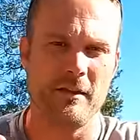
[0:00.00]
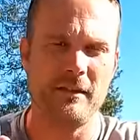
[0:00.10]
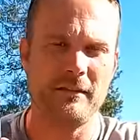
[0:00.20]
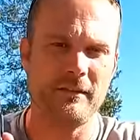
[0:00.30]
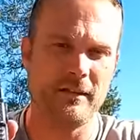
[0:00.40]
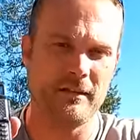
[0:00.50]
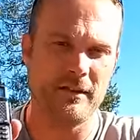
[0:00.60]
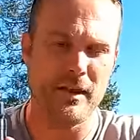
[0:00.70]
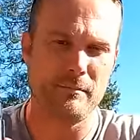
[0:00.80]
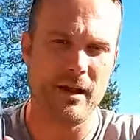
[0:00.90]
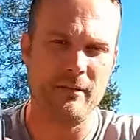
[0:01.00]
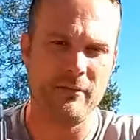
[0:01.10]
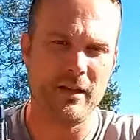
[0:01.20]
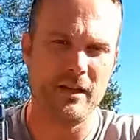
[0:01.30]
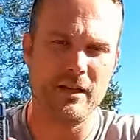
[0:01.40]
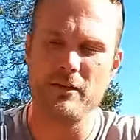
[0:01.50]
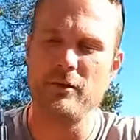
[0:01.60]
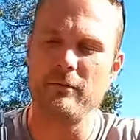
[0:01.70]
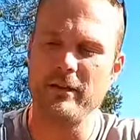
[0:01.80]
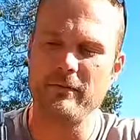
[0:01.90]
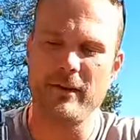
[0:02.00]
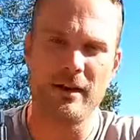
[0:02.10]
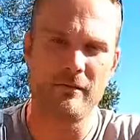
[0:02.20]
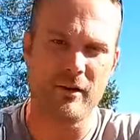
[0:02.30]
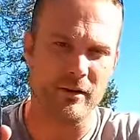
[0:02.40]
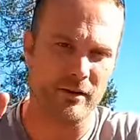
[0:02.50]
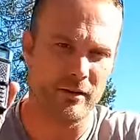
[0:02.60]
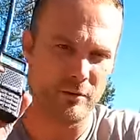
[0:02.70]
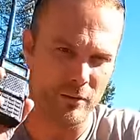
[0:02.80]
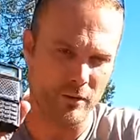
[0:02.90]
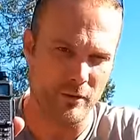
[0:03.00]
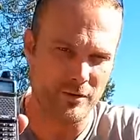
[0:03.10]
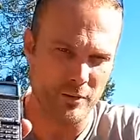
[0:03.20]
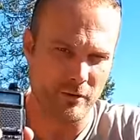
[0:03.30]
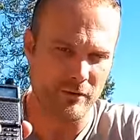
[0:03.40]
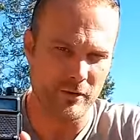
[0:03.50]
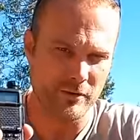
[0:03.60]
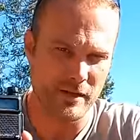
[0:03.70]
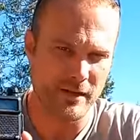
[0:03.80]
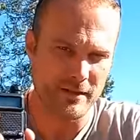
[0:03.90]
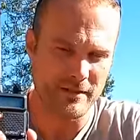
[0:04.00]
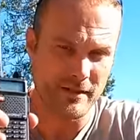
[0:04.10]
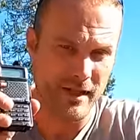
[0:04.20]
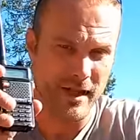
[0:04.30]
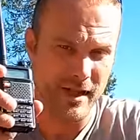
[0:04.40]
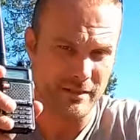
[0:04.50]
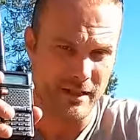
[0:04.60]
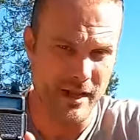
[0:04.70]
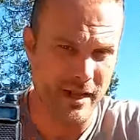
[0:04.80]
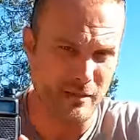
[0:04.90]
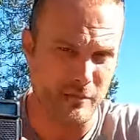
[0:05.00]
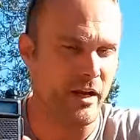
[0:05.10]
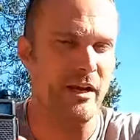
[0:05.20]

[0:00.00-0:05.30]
This is a Baofeng U V five R. We're going to refer to this as a ham